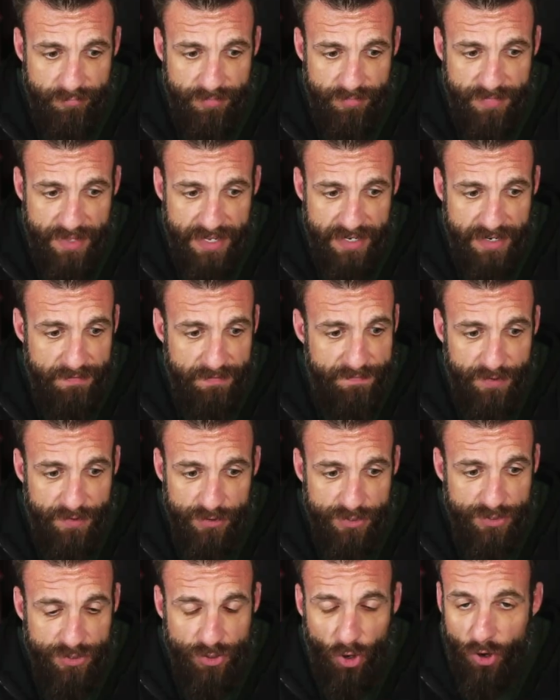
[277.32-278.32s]
They didn't
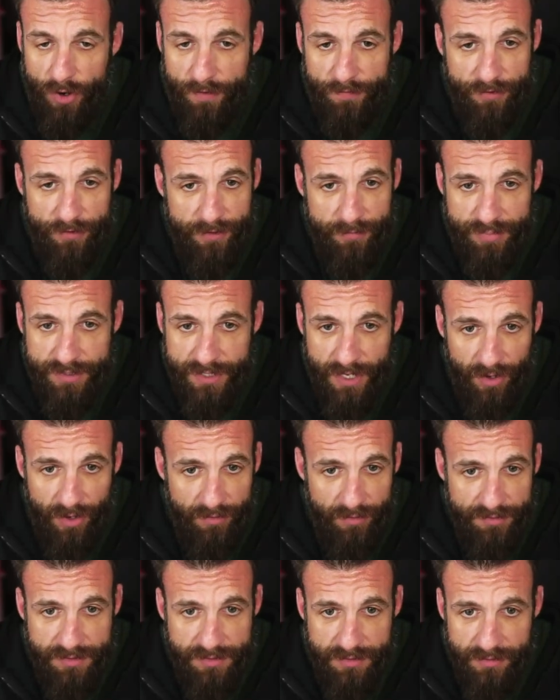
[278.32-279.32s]
feel sorry for
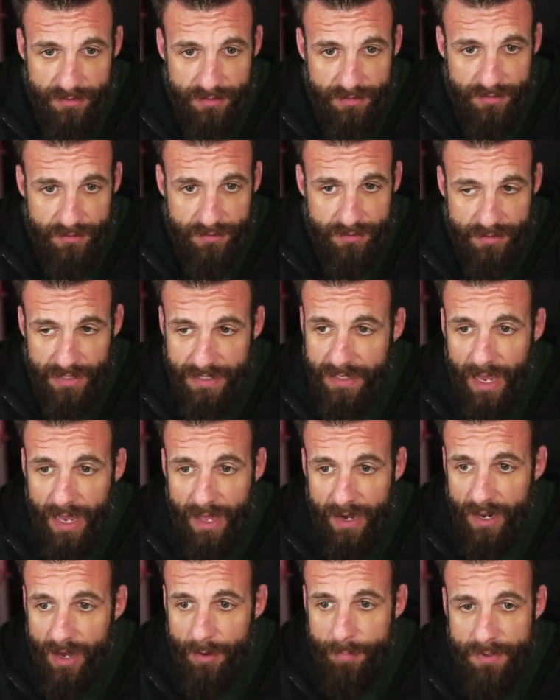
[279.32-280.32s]
themselves. They
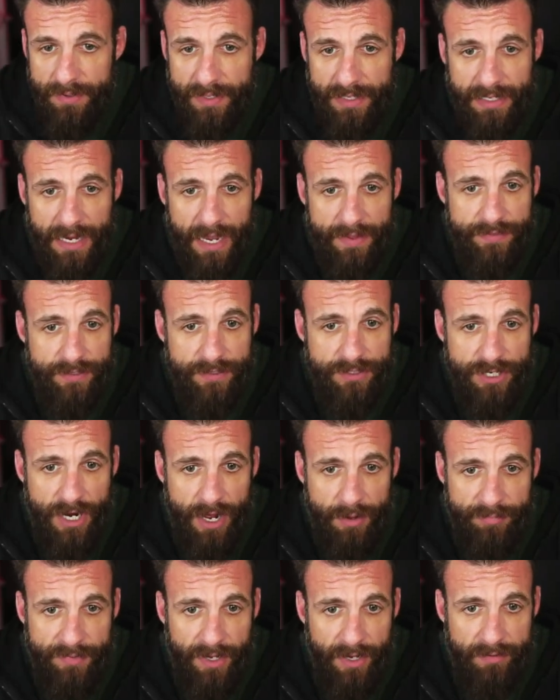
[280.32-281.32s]
got up and they got the
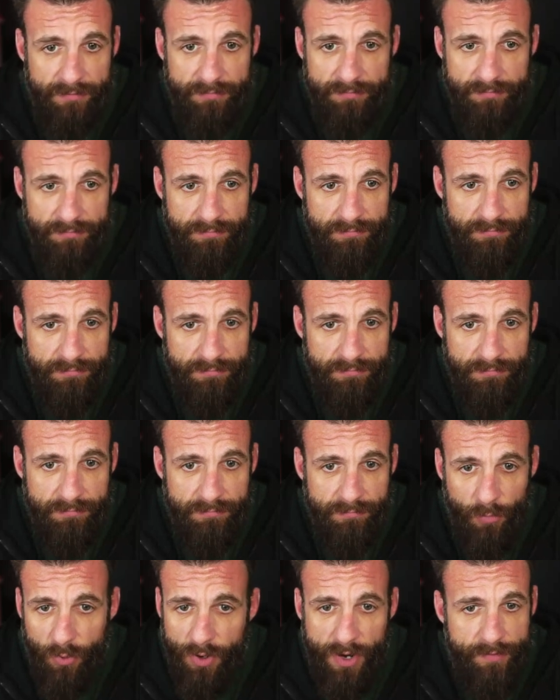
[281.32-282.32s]
job done,
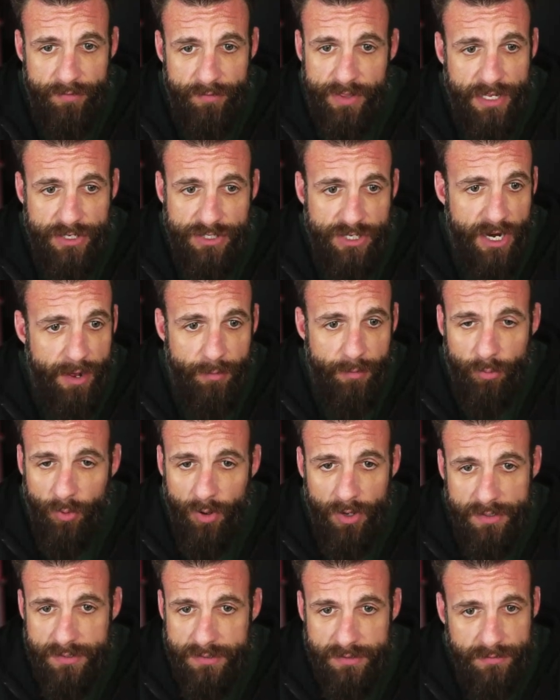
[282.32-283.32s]
whatever that job
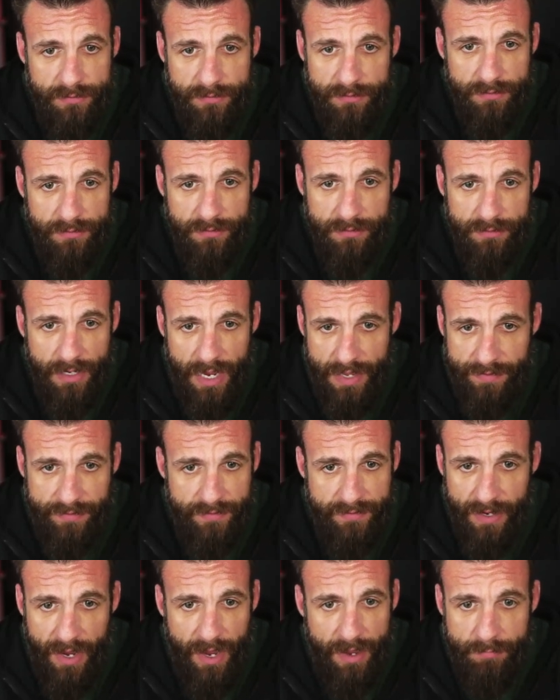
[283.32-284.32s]
was at
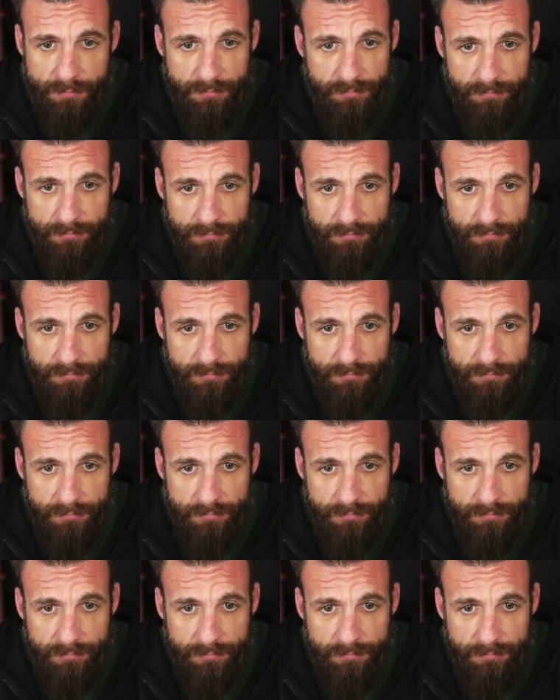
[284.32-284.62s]
the time.